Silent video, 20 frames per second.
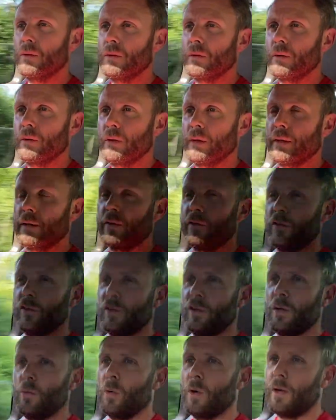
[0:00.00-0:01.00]
I can
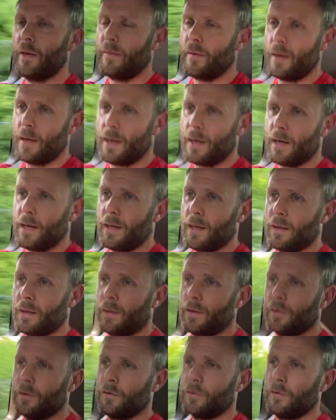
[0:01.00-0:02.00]
see why they
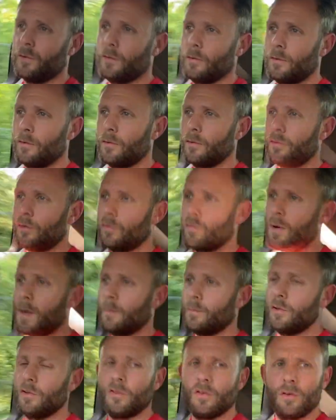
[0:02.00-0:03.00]

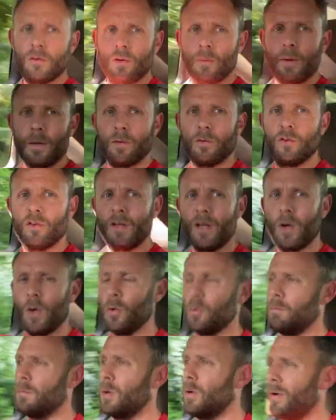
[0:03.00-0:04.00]
strapped a turbo to the
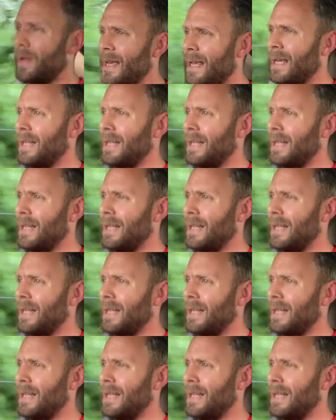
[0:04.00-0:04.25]
old boy.